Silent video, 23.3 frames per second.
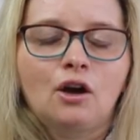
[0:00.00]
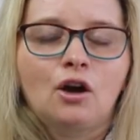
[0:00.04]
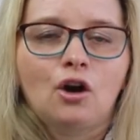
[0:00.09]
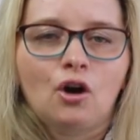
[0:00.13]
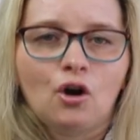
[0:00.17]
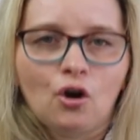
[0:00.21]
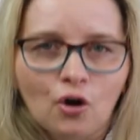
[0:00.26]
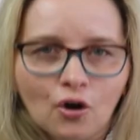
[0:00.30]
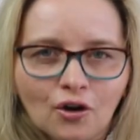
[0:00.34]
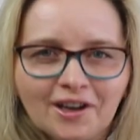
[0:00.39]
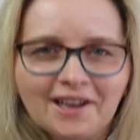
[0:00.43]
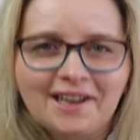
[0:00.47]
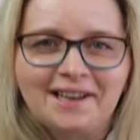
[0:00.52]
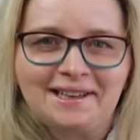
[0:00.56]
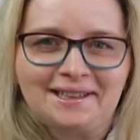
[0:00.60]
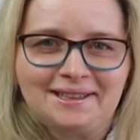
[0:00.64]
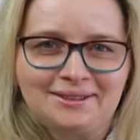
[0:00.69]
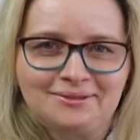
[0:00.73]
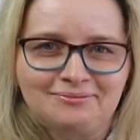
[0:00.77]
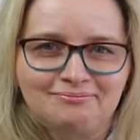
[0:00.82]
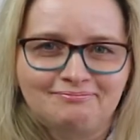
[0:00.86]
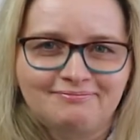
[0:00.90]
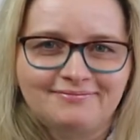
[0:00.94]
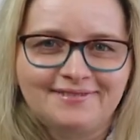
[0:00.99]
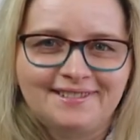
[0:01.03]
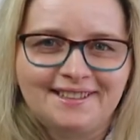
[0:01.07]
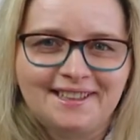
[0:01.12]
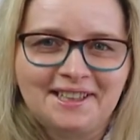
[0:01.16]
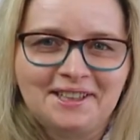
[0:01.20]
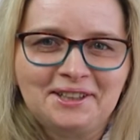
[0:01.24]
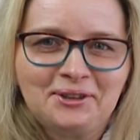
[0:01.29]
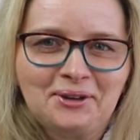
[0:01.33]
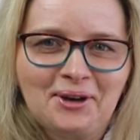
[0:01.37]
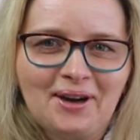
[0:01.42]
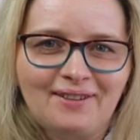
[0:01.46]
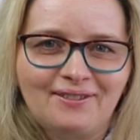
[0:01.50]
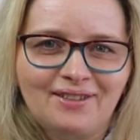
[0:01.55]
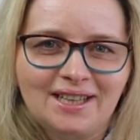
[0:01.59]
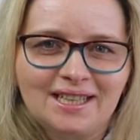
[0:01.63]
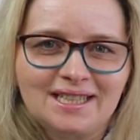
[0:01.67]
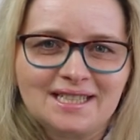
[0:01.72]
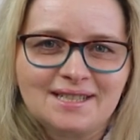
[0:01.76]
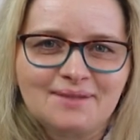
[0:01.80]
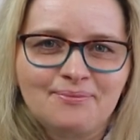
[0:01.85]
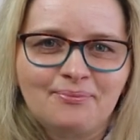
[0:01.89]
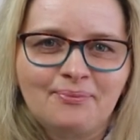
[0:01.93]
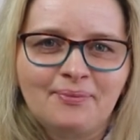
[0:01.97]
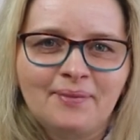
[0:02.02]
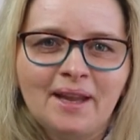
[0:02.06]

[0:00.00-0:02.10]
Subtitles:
Okay, there you have it.